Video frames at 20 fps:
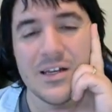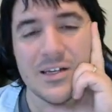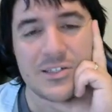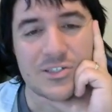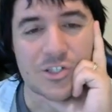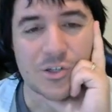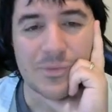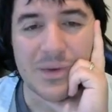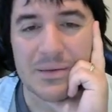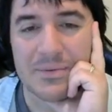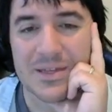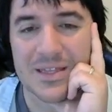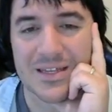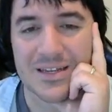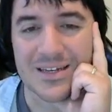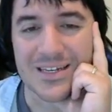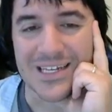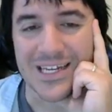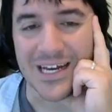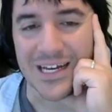So maybe the
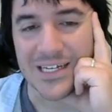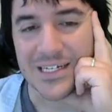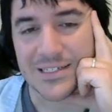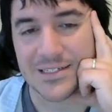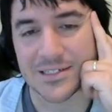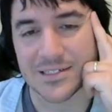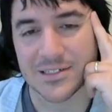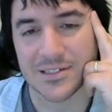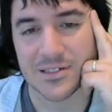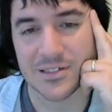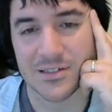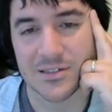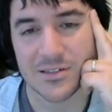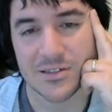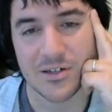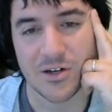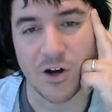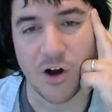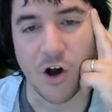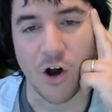knights
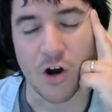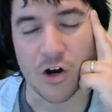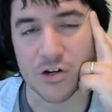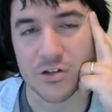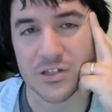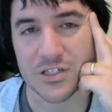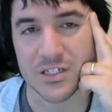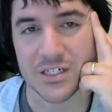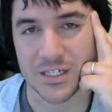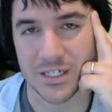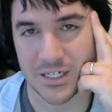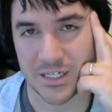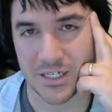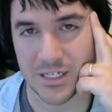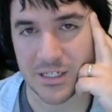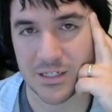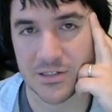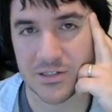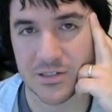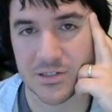are the
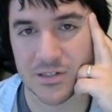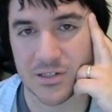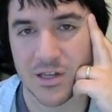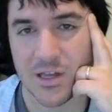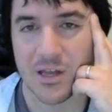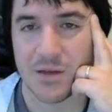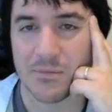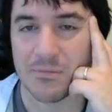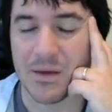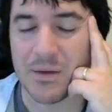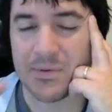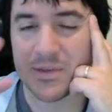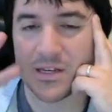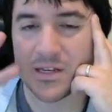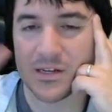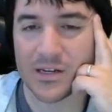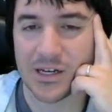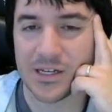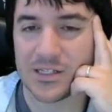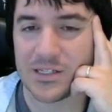kings? Maybe the
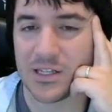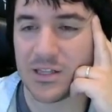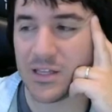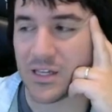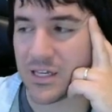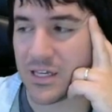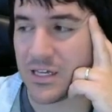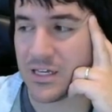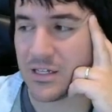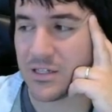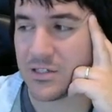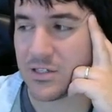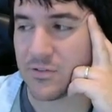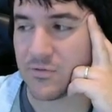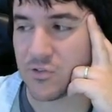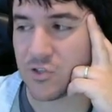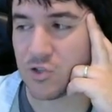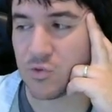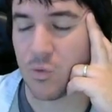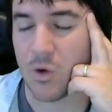knights and the kings
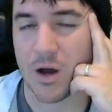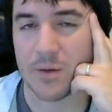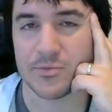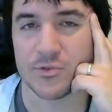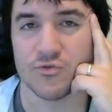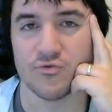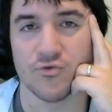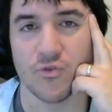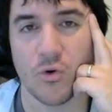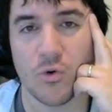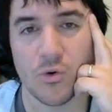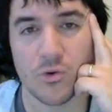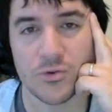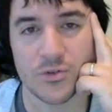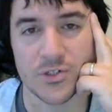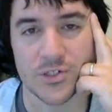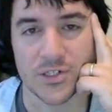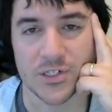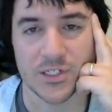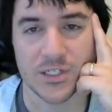have swapped
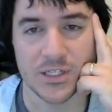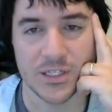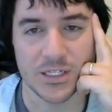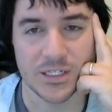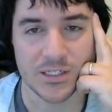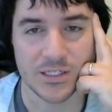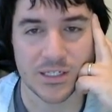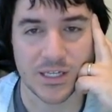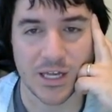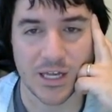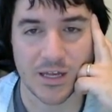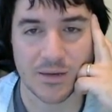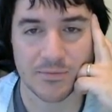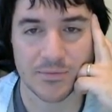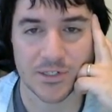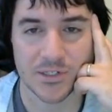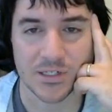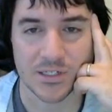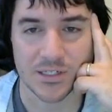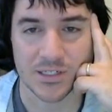roles in these
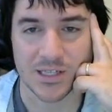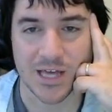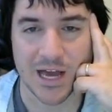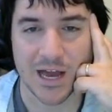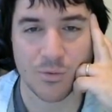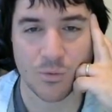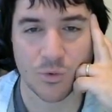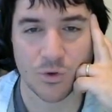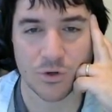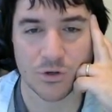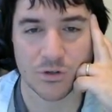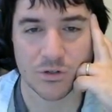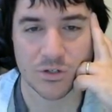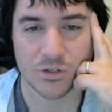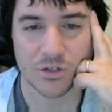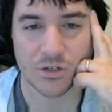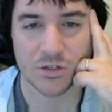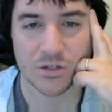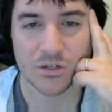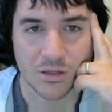games. Does that
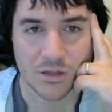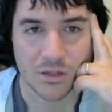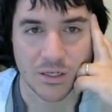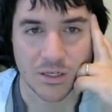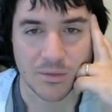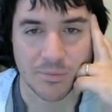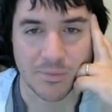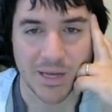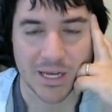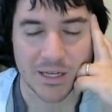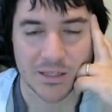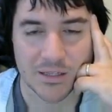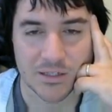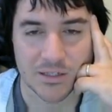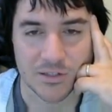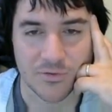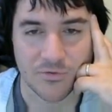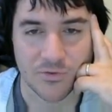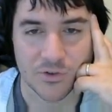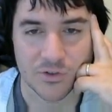work? Like back in
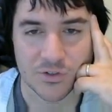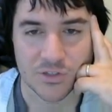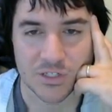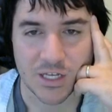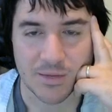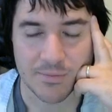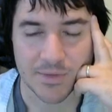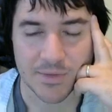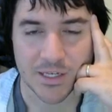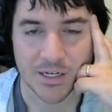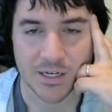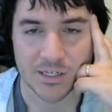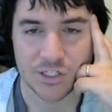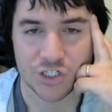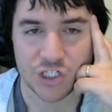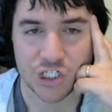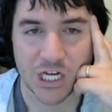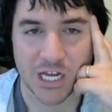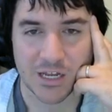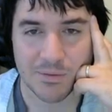this first game, can I
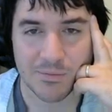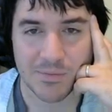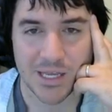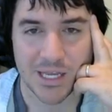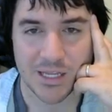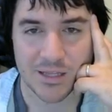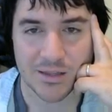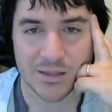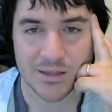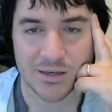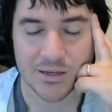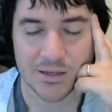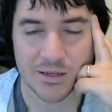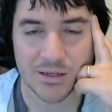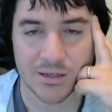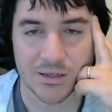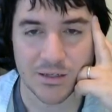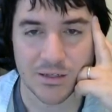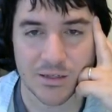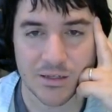checkmate
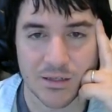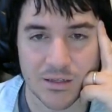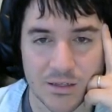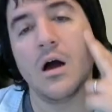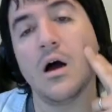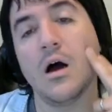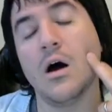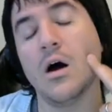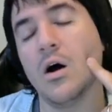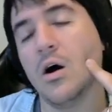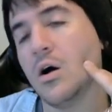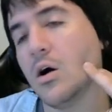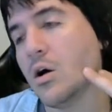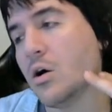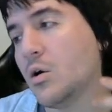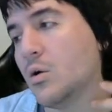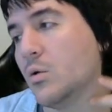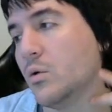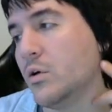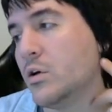the...
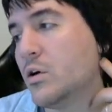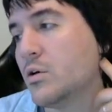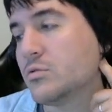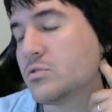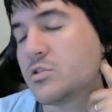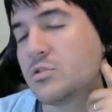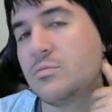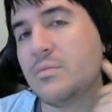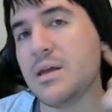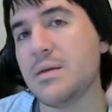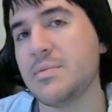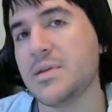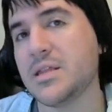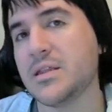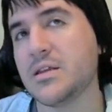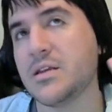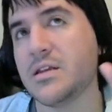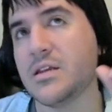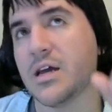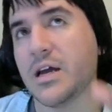Oh, no, so maybe
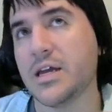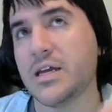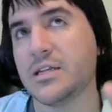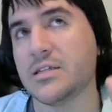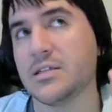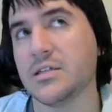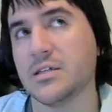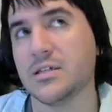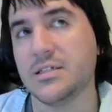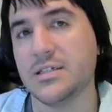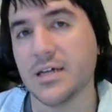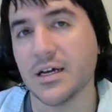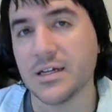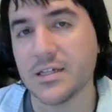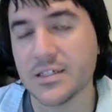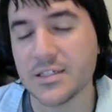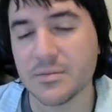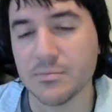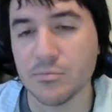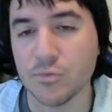the knight
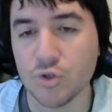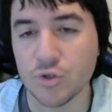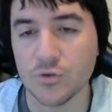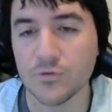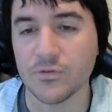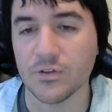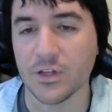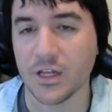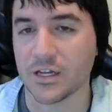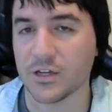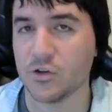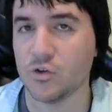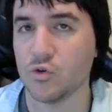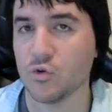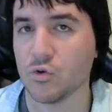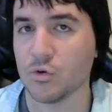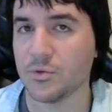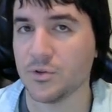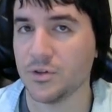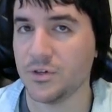does move like a
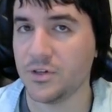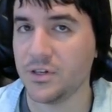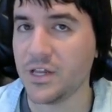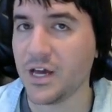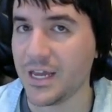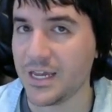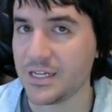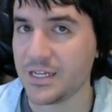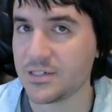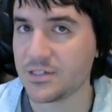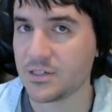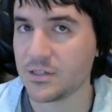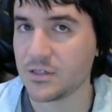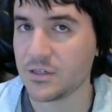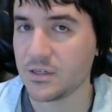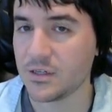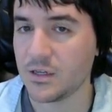normal knight.